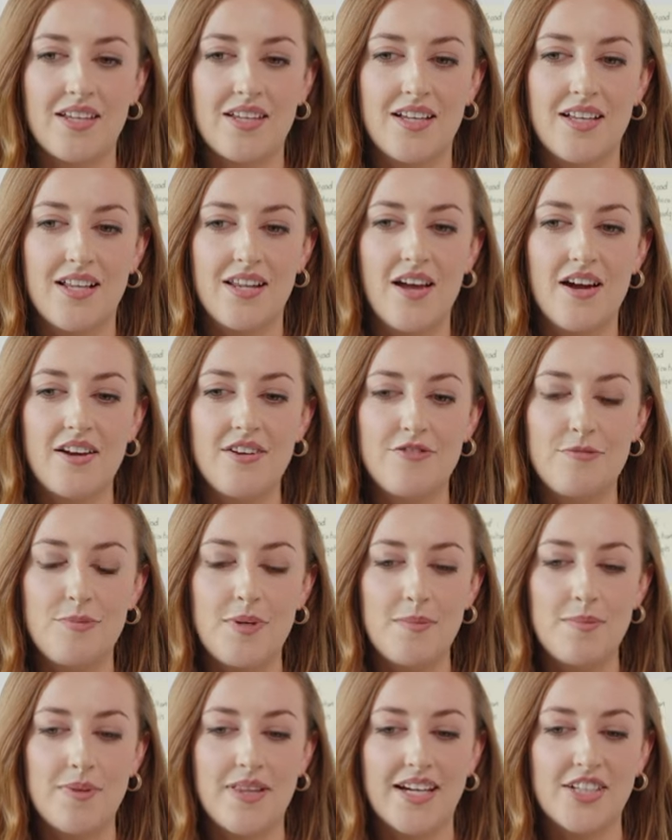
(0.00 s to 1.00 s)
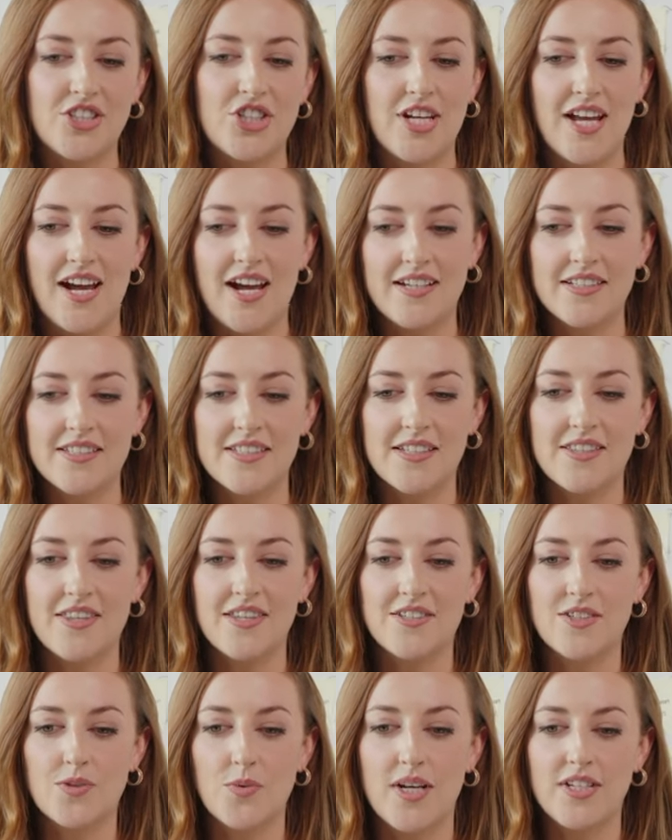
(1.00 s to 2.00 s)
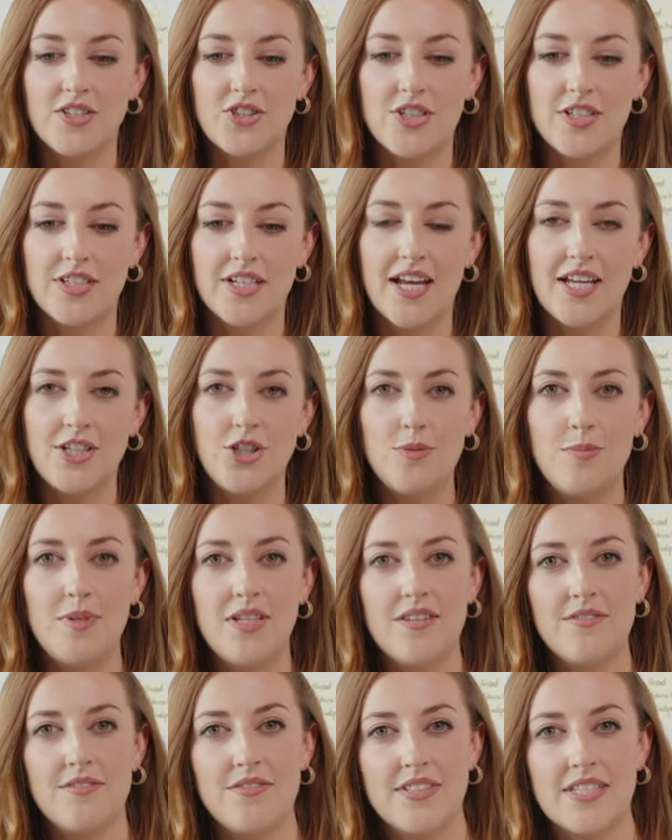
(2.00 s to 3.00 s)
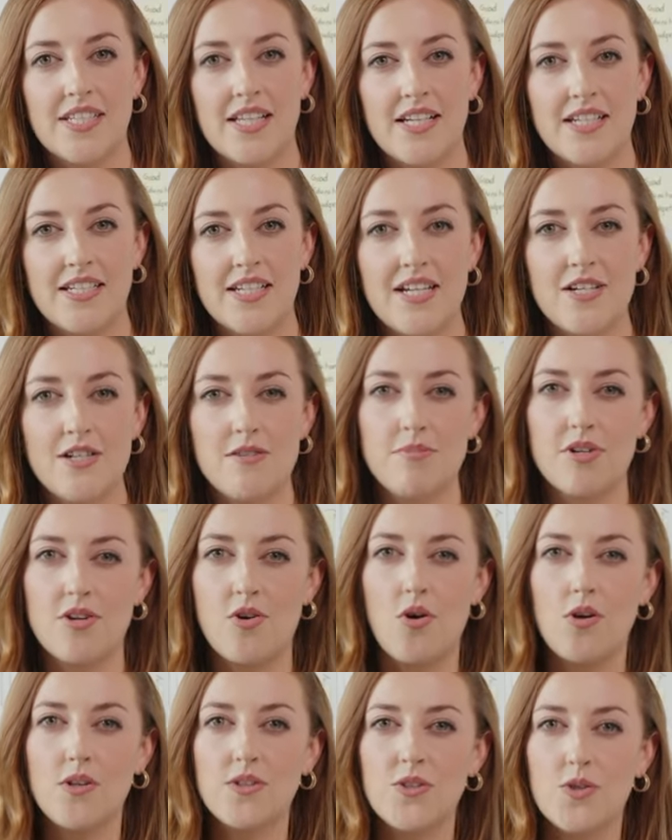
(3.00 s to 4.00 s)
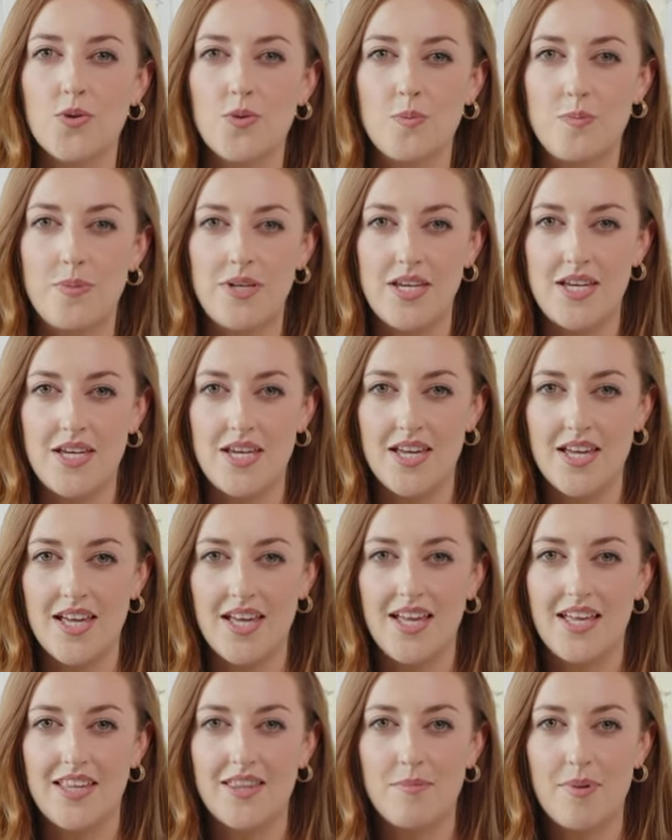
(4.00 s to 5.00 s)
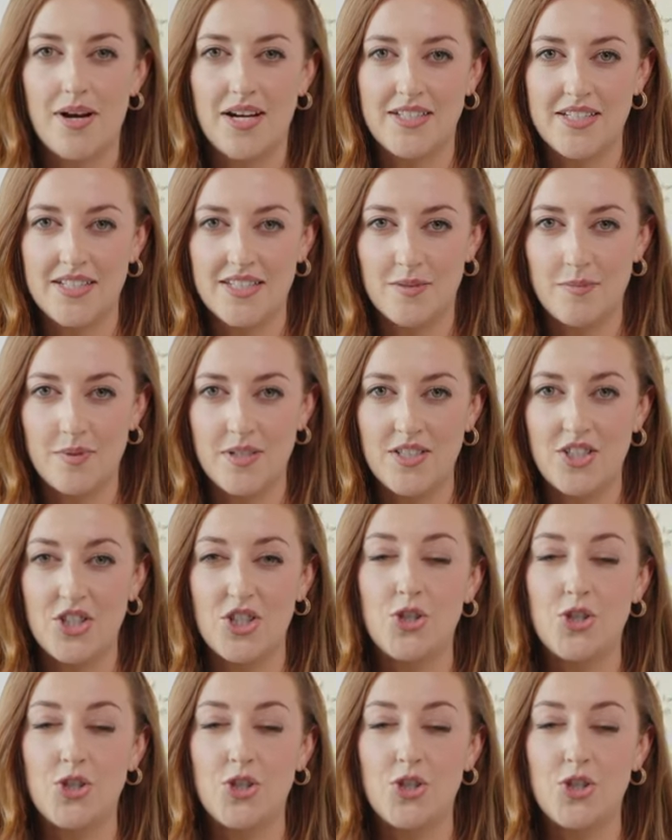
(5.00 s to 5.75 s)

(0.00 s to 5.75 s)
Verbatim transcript: A lot of people actually ask this question, can you be the facilitator but also be the participant?